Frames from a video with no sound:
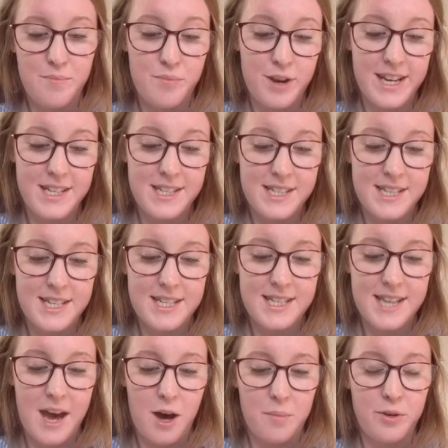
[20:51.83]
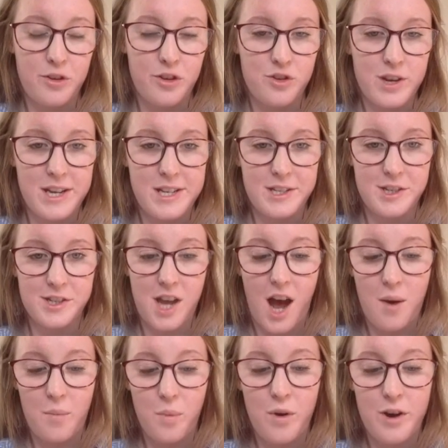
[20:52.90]
braces help pull the trousers
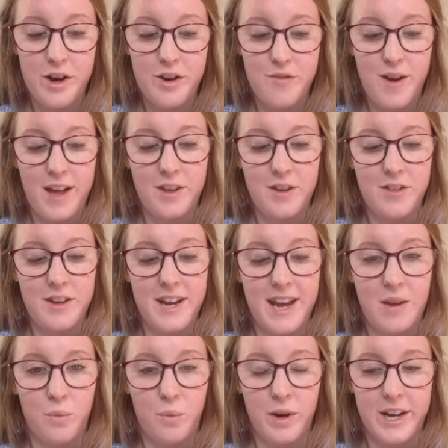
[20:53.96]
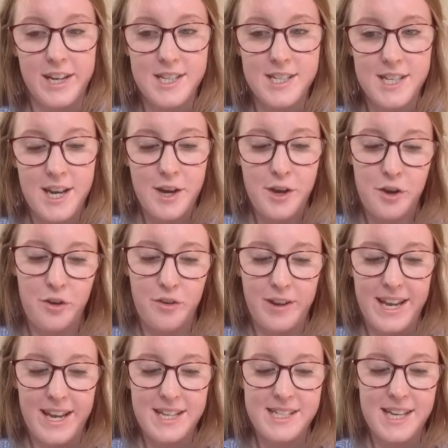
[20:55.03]
upward rather than inward,
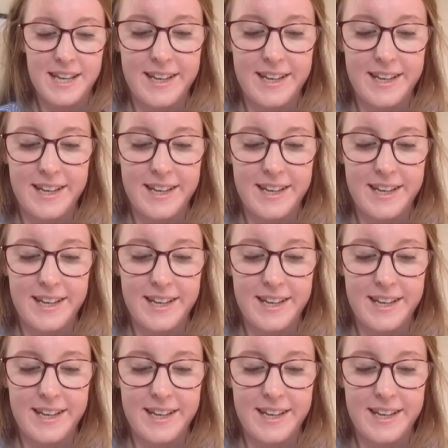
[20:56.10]
creating